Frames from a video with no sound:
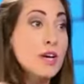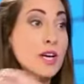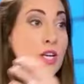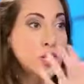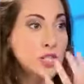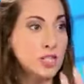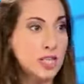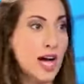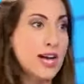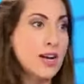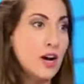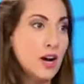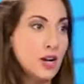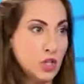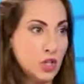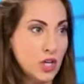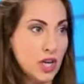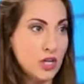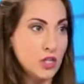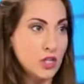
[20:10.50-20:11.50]
because she's high
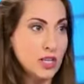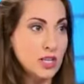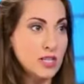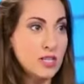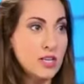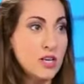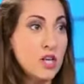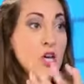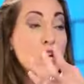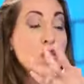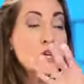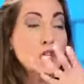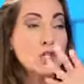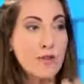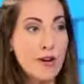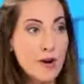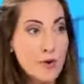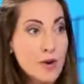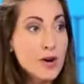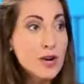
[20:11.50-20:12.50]
conscientious.
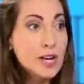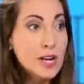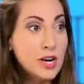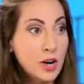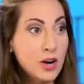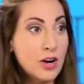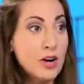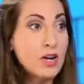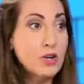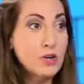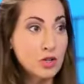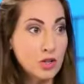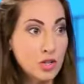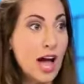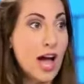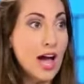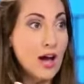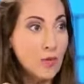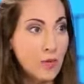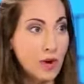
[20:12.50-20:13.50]
So if I want to go to dinner, usually
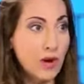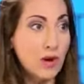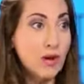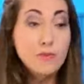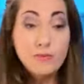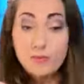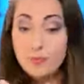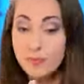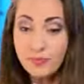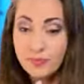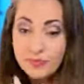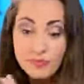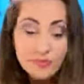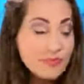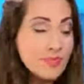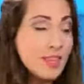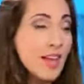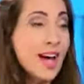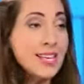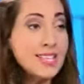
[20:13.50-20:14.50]
I will,
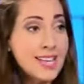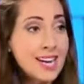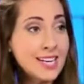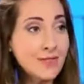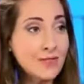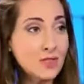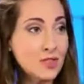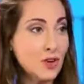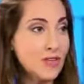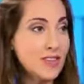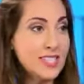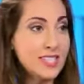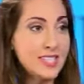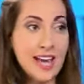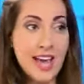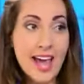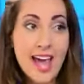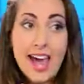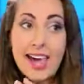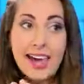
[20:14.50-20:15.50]
as an act of service,
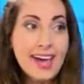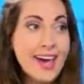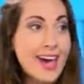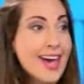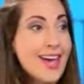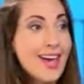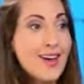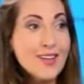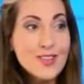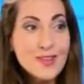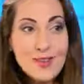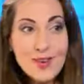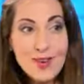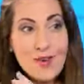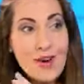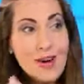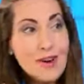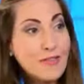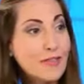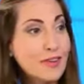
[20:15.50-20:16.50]
say, hey, AL, you want to
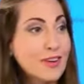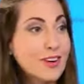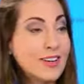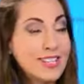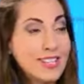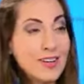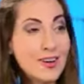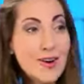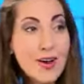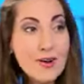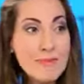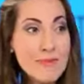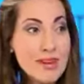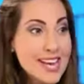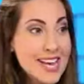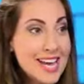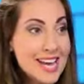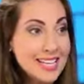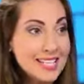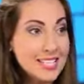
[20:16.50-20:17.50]
go out for dinner on
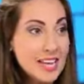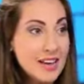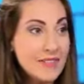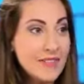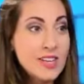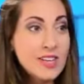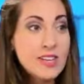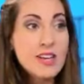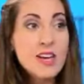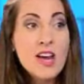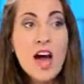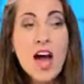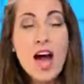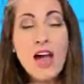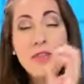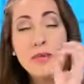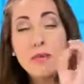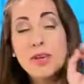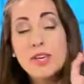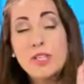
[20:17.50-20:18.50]
Monday at 7? I
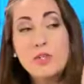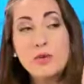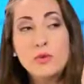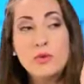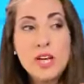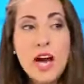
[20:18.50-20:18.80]
think we could do